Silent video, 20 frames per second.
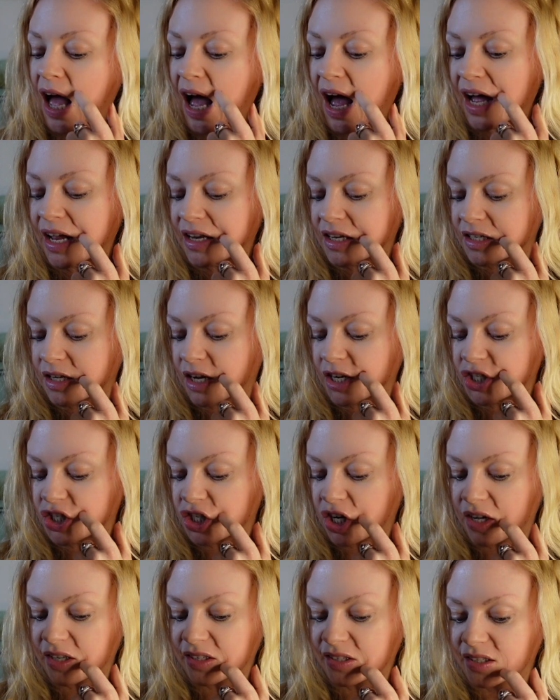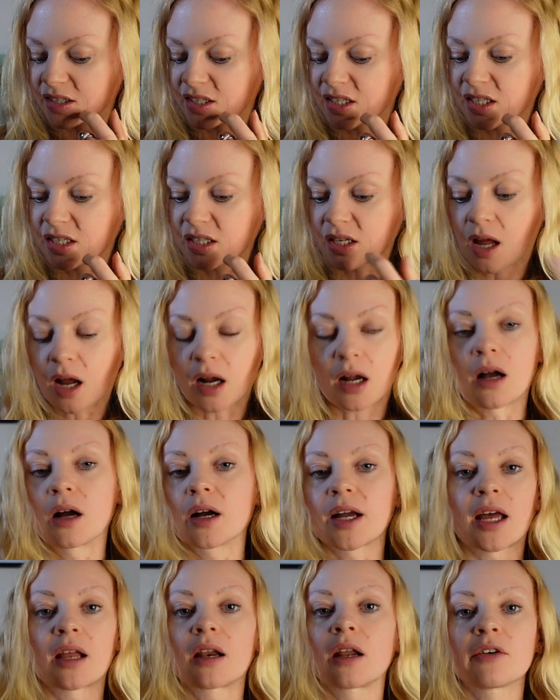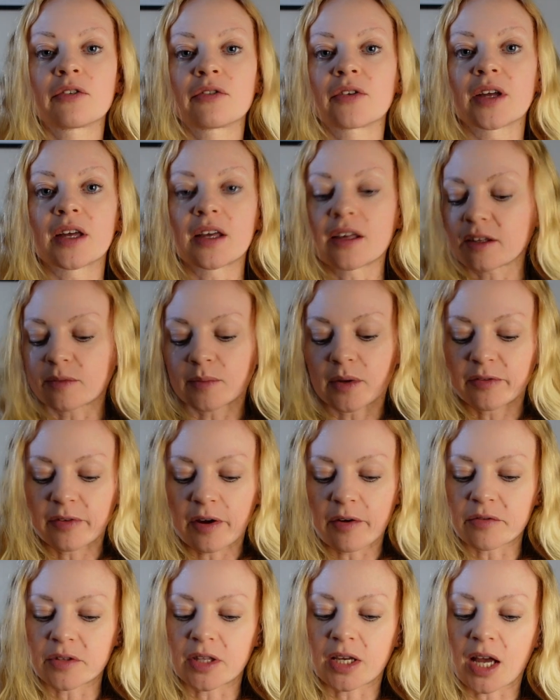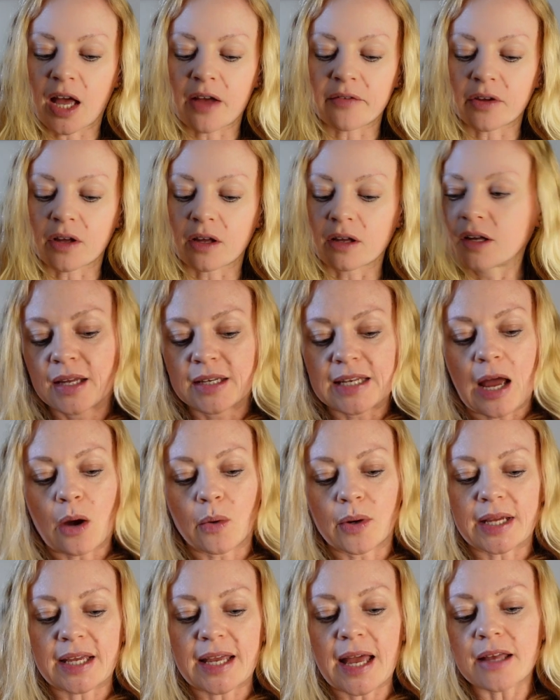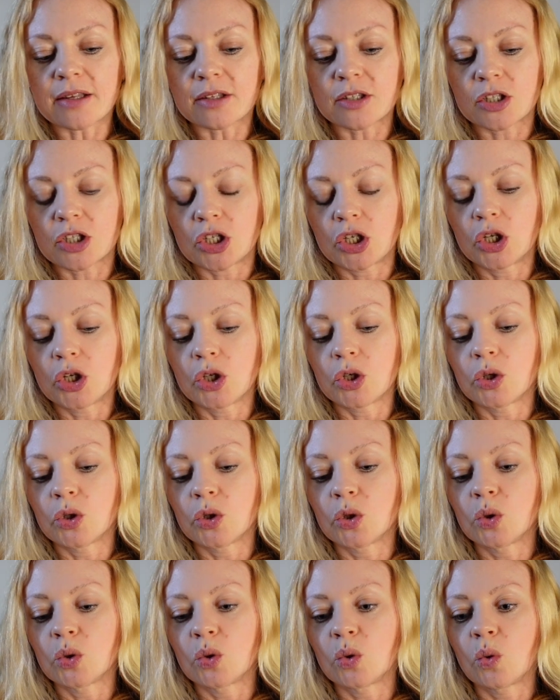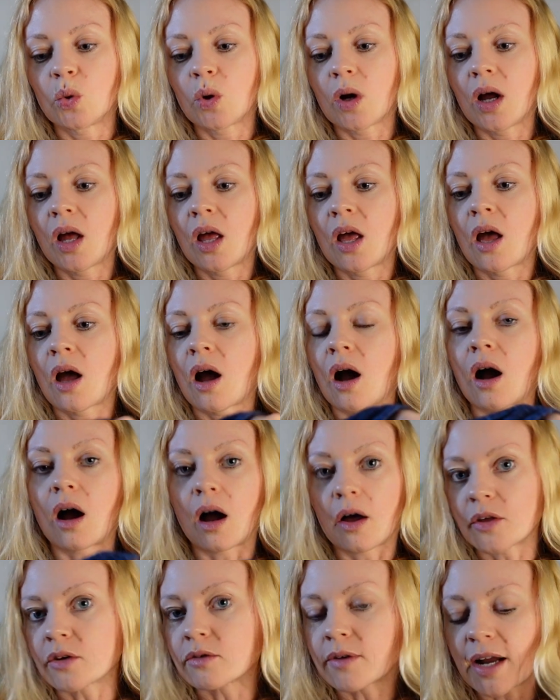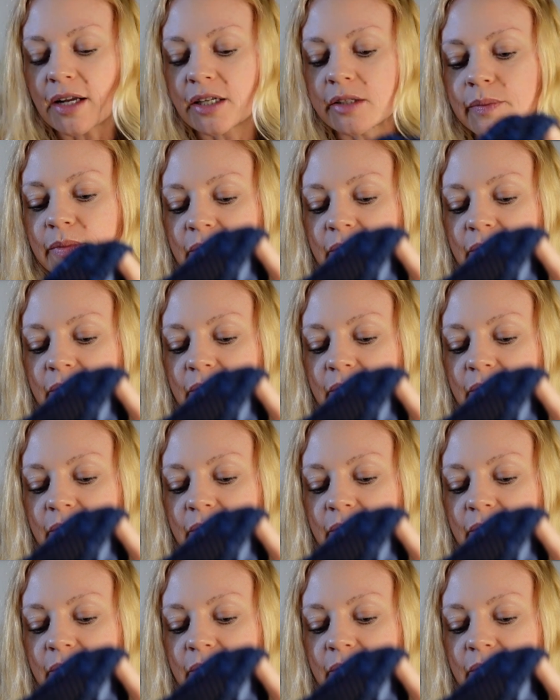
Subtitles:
And I can't get enough of it. It is my favourite thing ever. Now, when it gets to other random